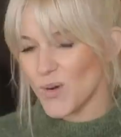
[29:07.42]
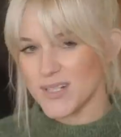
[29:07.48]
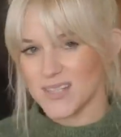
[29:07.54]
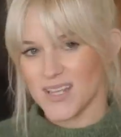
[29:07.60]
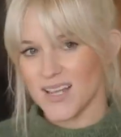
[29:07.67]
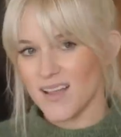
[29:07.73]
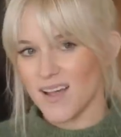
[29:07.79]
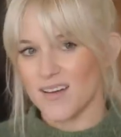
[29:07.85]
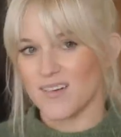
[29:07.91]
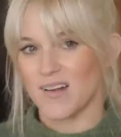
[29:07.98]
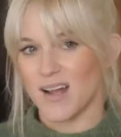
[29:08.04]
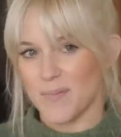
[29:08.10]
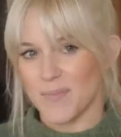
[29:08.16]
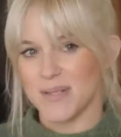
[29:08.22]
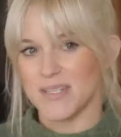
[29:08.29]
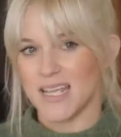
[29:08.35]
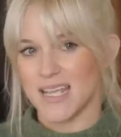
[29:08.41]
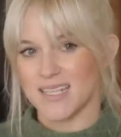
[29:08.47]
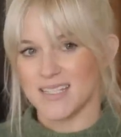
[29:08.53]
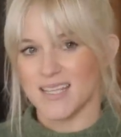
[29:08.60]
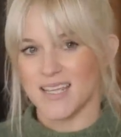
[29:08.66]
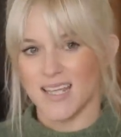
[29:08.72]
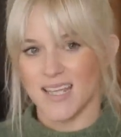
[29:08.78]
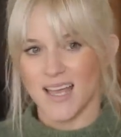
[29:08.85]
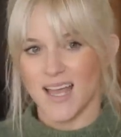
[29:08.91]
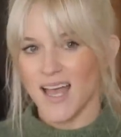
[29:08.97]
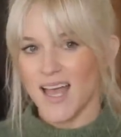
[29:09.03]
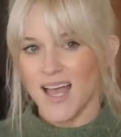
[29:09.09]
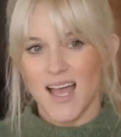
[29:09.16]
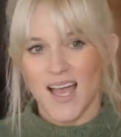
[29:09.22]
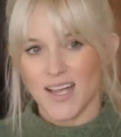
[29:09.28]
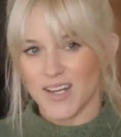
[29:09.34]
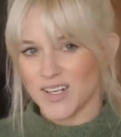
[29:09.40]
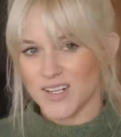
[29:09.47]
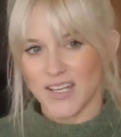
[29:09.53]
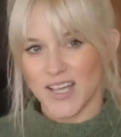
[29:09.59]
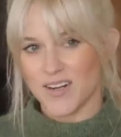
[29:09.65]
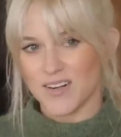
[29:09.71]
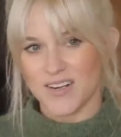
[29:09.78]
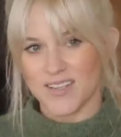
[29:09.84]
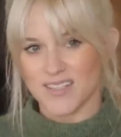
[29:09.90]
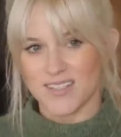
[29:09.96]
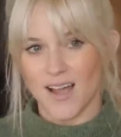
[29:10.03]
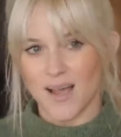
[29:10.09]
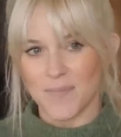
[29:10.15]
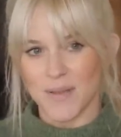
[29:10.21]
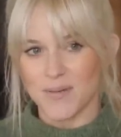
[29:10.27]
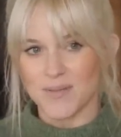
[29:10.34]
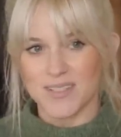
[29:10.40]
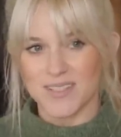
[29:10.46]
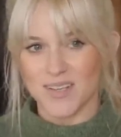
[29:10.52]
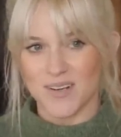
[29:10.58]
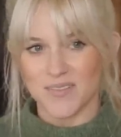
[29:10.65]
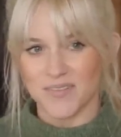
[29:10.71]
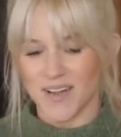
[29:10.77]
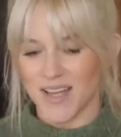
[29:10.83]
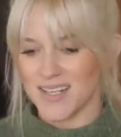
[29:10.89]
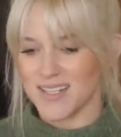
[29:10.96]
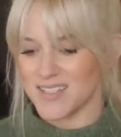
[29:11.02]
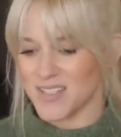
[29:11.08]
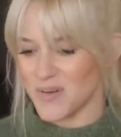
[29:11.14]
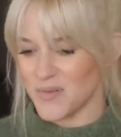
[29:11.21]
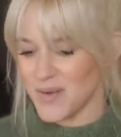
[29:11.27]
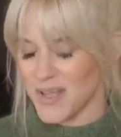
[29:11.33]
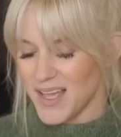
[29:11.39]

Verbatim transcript: once I got her up and dancing, I couldn't get her to stop. It was so fun. So